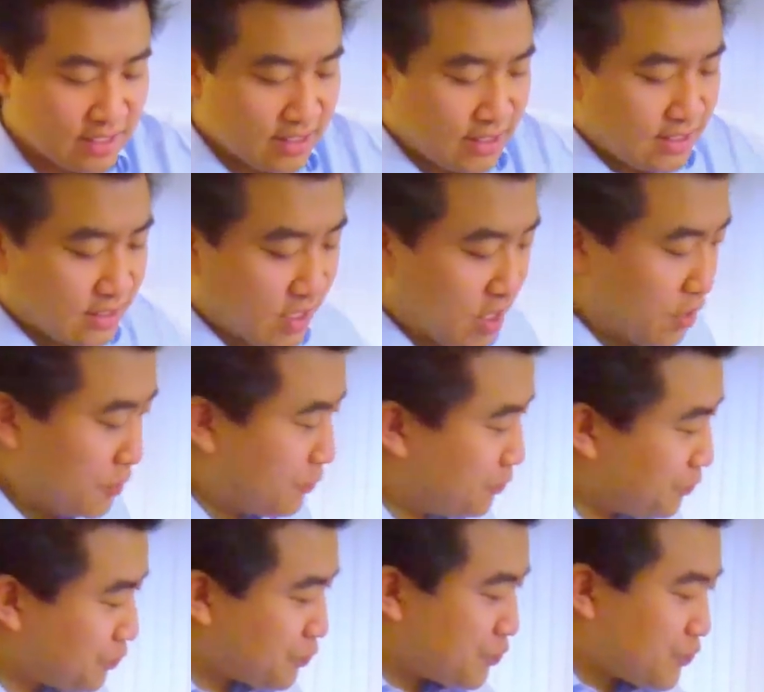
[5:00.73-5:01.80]
So
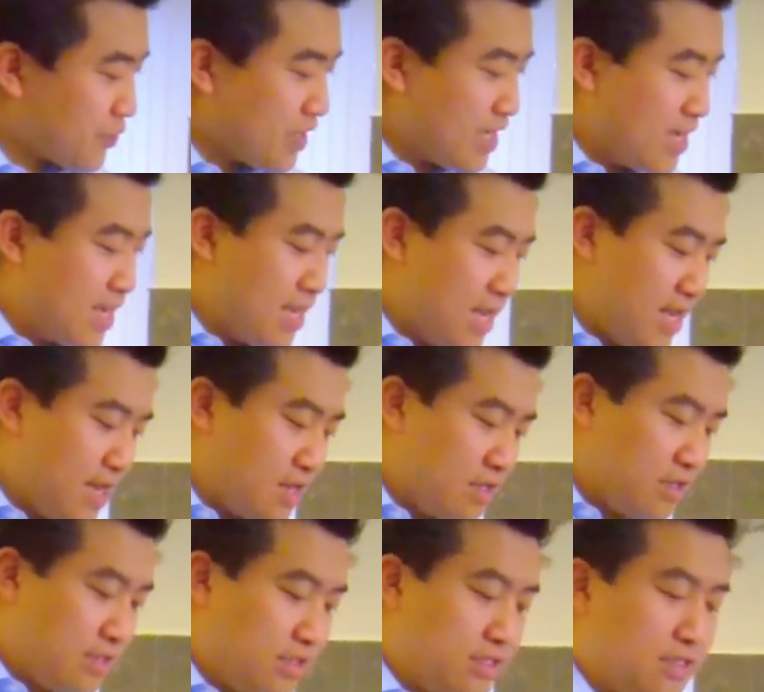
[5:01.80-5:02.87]
here
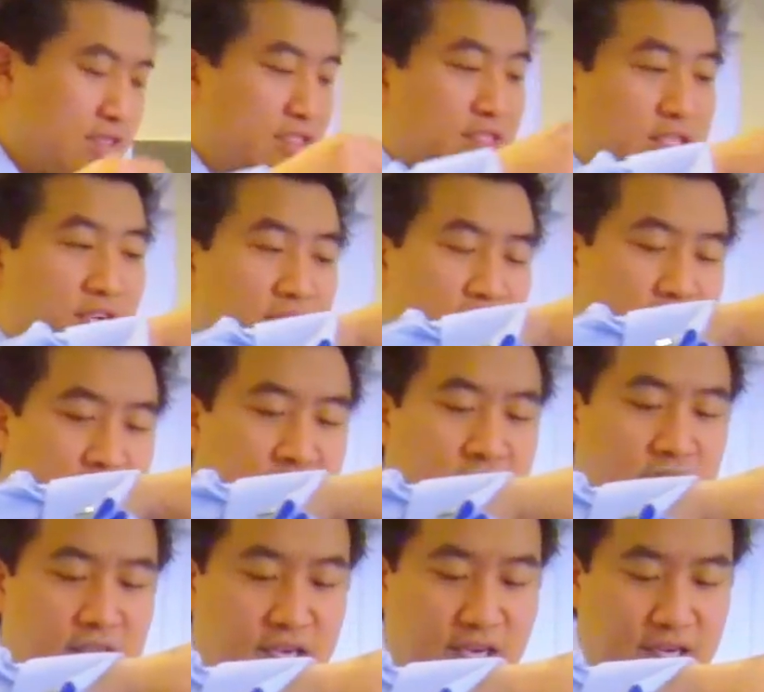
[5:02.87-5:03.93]
I'll
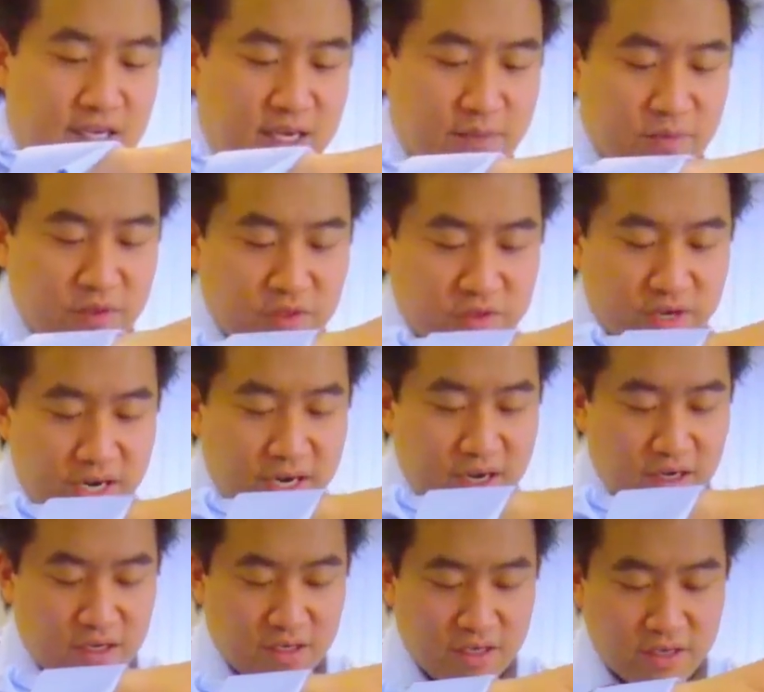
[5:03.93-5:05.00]
just demonstrate.
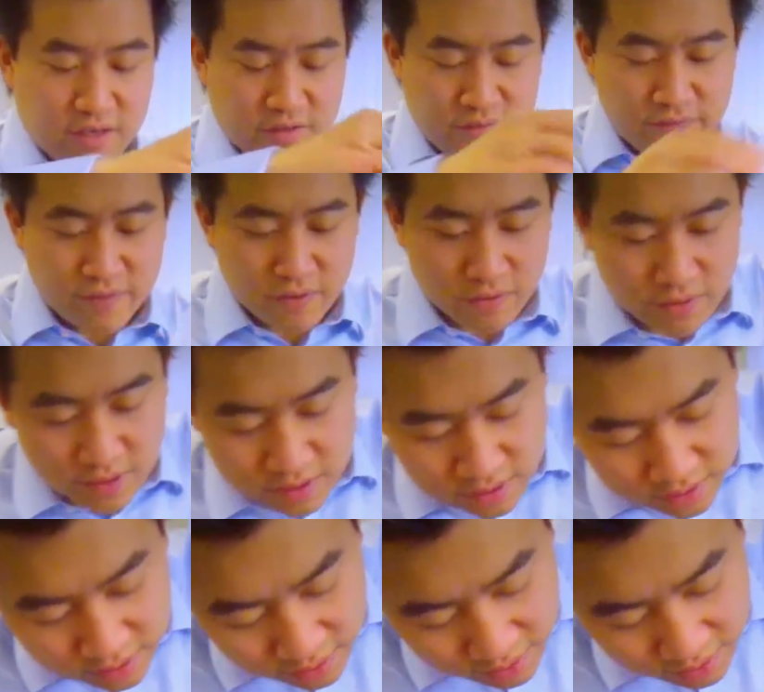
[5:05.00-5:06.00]
I'm going to fill this